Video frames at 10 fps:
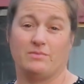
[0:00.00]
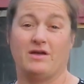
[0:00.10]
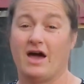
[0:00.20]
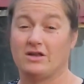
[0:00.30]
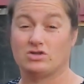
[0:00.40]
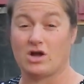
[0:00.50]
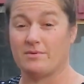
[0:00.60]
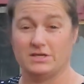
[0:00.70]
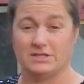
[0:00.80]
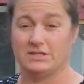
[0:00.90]
We had
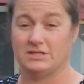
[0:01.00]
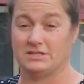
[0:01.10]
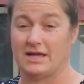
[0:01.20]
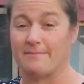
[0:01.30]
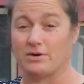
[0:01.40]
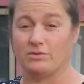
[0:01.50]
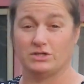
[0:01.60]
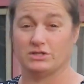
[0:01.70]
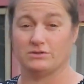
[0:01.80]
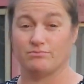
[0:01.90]
strawberries in December,
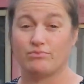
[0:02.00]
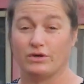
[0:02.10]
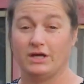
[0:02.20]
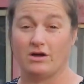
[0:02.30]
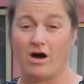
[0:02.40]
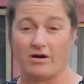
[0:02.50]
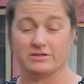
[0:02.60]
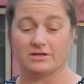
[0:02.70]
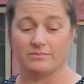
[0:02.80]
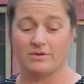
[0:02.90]
which is pretty
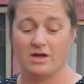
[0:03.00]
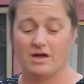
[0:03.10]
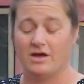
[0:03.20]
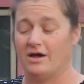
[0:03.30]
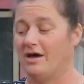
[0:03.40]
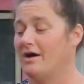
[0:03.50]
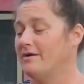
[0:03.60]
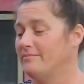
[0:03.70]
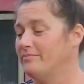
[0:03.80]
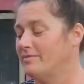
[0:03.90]
awesome.
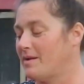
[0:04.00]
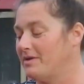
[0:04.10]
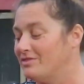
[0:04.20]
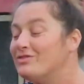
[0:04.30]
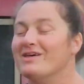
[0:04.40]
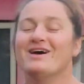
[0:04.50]
I mean,